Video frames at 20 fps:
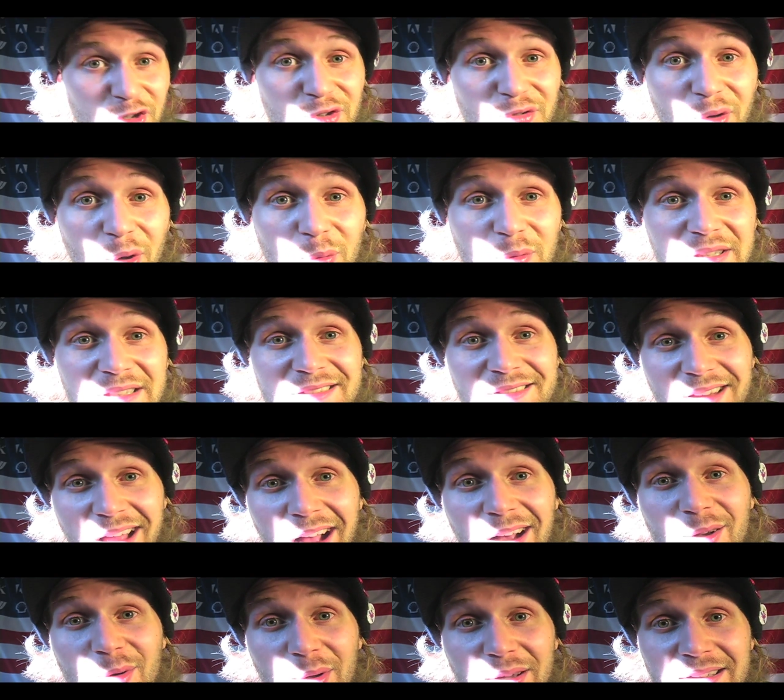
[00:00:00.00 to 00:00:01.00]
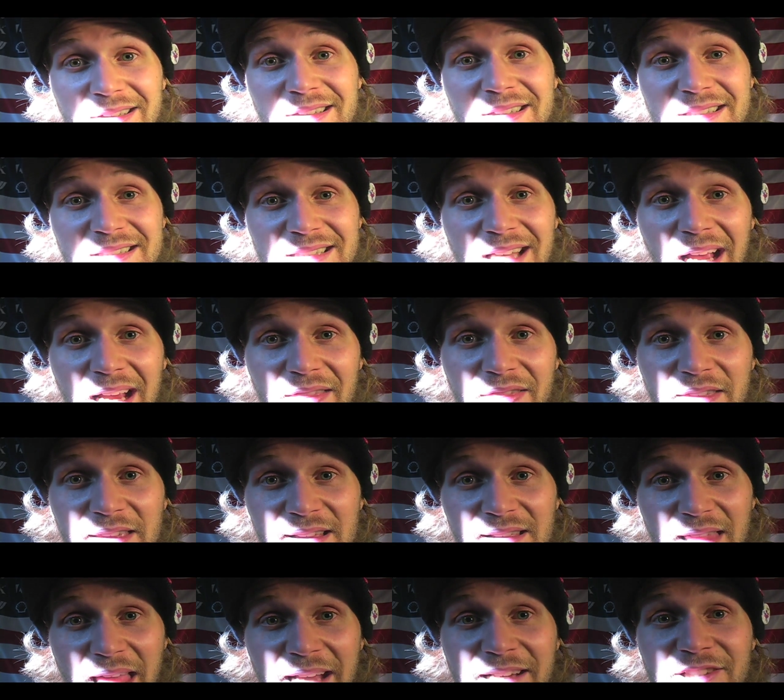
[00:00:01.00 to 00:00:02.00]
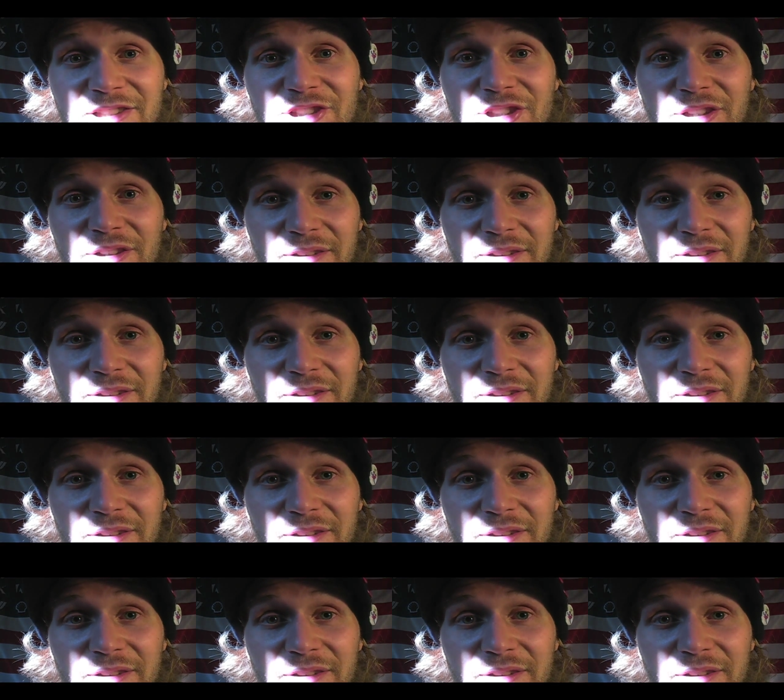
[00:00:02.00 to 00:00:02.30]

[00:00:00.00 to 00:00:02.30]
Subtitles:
vote is not going to decide the election.